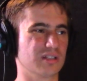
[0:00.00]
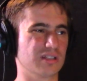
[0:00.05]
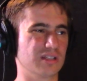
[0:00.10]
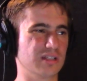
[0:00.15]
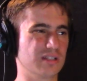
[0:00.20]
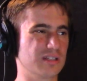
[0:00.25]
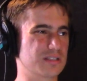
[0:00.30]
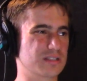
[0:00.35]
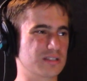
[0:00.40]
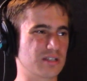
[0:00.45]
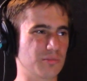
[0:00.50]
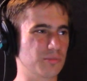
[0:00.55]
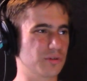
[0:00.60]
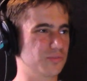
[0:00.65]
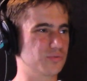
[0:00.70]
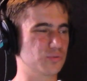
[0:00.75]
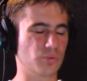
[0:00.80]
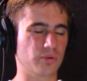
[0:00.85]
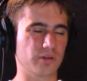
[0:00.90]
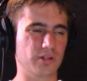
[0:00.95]
In the summer
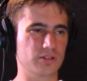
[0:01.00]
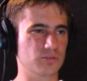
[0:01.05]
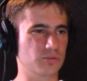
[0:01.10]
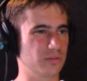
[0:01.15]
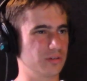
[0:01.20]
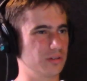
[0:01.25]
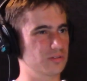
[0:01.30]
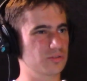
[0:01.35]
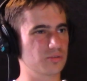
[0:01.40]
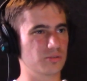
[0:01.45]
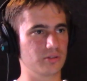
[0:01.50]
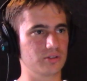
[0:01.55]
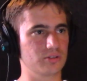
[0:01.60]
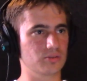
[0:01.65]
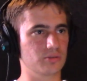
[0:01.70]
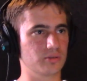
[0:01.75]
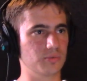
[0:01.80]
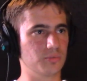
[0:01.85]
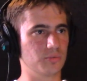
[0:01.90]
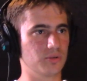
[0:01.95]
of 2020 or
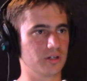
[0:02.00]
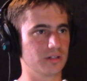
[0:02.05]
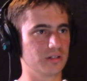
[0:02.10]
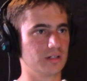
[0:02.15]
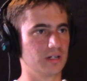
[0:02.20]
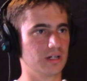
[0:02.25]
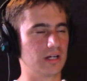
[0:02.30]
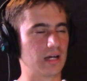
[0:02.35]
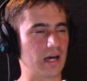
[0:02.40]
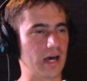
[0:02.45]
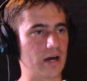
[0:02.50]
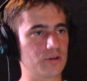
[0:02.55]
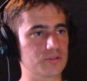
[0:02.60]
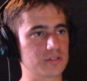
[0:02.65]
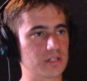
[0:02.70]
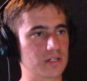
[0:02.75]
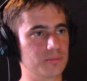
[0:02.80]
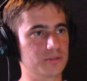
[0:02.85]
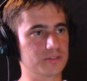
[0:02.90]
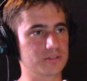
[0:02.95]
2021, I
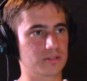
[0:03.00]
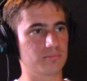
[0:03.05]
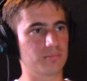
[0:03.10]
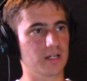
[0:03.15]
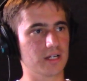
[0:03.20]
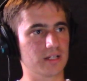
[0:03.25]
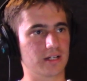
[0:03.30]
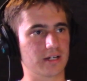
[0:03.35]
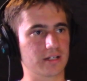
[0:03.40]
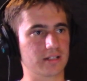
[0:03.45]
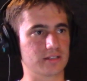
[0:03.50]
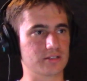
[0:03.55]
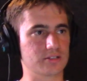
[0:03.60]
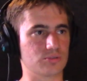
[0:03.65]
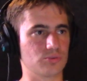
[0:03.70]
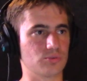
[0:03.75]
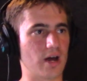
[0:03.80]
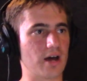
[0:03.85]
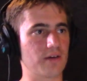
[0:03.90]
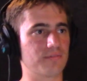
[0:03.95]
was able to make like this
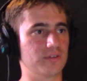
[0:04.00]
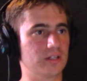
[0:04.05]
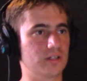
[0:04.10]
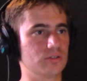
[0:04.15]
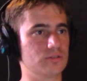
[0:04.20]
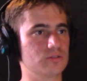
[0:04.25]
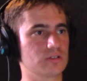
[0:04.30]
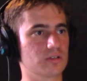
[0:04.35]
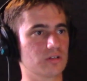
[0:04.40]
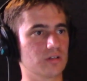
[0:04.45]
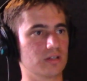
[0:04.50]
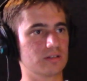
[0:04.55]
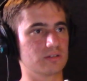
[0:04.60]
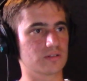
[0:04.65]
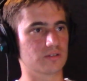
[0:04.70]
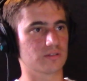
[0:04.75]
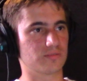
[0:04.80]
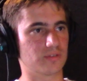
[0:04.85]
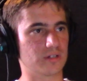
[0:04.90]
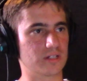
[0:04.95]
graphic user
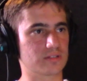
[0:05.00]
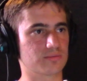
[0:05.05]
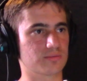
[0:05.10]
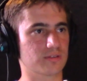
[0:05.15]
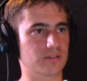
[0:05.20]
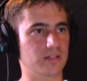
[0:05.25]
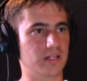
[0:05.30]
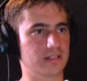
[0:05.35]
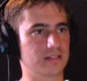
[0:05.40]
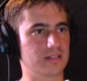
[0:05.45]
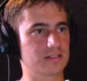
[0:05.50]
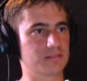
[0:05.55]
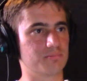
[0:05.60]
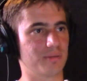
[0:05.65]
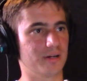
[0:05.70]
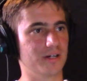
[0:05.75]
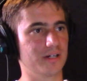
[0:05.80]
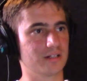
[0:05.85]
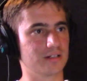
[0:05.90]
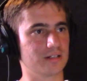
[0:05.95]
interface for like this
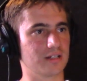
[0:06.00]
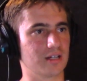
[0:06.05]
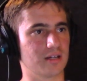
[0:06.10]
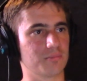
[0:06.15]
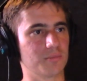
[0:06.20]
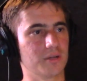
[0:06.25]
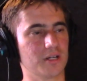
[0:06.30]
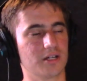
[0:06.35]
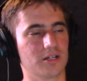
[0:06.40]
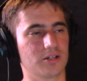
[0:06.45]
button game.